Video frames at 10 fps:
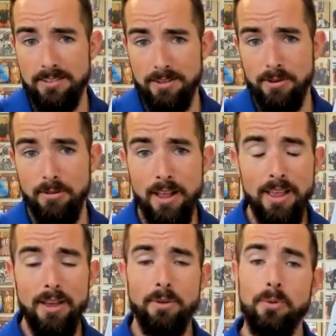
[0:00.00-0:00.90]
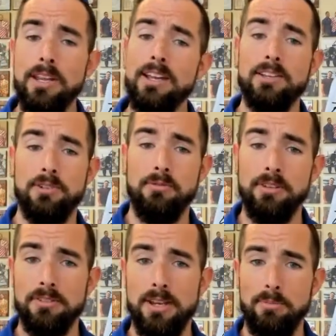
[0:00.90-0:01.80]
So we, as your
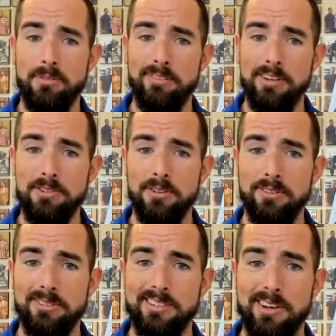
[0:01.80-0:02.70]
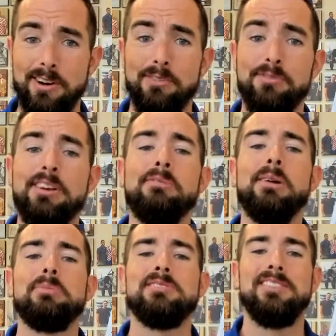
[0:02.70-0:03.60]
real estate professionals, are free
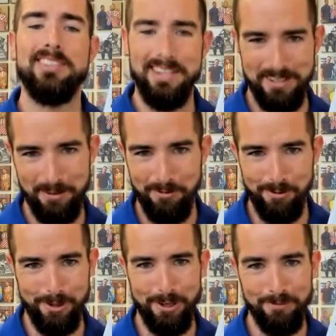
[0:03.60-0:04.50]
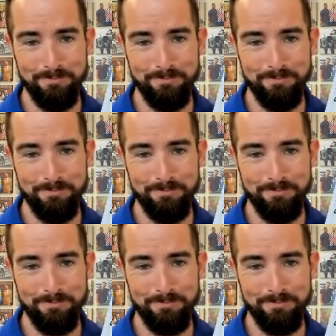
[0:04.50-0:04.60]
representation for you.